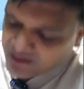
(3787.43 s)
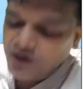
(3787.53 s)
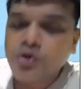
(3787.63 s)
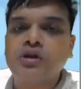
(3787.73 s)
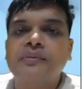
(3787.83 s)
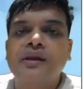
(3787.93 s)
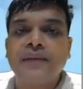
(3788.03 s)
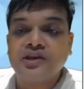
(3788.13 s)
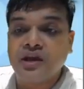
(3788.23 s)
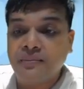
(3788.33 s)
controllable.
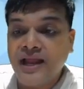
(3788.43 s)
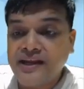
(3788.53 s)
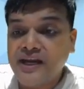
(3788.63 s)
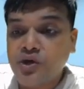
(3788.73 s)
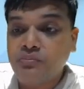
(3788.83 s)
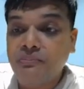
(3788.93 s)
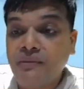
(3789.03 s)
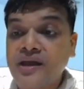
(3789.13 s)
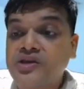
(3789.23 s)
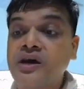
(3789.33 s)
Measurable, I need to
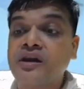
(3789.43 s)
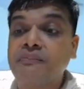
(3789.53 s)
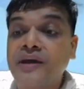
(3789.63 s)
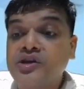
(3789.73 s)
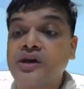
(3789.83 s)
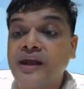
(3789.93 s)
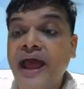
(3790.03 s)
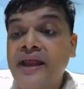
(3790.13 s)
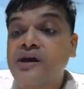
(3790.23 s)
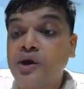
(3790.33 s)
measure
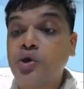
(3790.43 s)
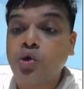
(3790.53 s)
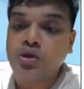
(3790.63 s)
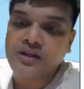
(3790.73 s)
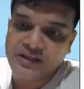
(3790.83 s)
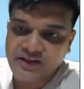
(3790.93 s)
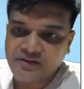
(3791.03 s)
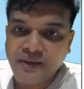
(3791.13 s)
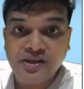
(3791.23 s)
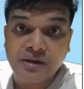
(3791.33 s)
and control the things.
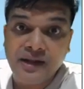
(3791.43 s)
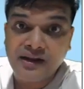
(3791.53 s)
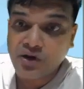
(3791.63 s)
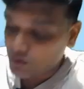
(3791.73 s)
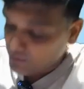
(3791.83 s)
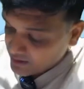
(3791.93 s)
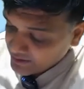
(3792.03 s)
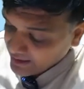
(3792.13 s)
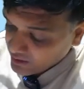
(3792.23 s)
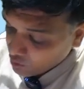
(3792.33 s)
Measurable and controllable.
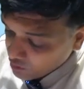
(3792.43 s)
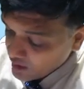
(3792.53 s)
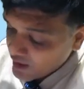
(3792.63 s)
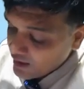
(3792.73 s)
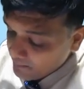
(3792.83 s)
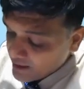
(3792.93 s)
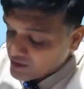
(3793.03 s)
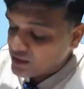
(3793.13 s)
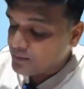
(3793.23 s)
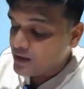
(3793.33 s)
10 crore,
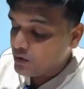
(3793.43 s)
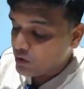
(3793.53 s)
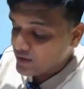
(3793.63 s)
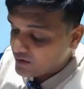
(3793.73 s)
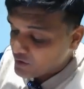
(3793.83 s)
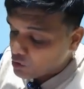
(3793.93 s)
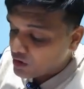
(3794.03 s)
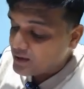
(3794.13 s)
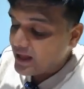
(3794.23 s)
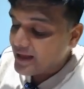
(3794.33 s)
measurable. Okay, it's
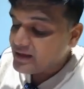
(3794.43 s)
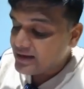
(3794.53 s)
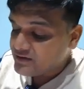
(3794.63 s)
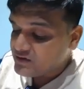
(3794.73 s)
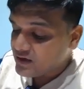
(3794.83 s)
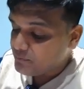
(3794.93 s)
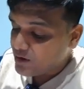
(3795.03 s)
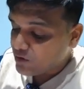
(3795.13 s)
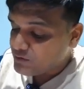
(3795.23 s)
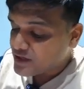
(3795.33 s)
controllable. Next year,
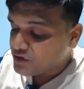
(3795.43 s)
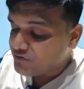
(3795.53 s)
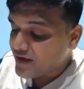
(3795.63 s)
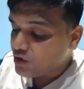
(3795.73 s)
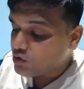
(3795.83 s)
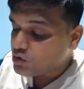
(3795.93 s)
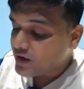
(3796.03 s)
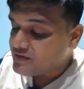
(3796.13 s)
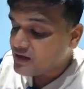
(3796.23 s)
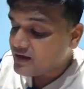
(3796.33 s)
because we achieve 5 crore, so
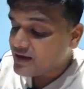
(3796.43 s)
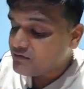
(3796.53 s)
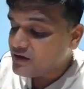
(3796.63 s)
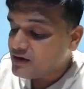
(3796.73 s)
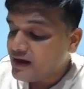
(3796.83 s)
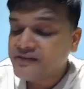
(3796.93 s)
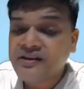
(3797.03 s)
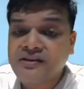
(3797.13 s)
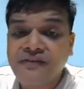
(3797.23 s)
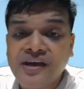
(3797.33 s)
next year again we'll
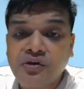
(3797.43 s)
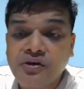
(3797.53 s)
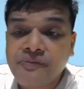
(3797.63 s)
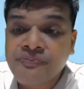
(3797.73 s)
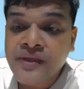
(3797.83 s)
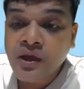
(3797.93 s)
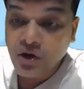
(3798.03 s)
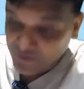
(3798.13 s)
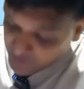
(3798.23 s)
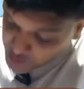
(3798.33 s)
adjust a 5 crore.
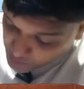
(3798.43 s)
Okay, it should be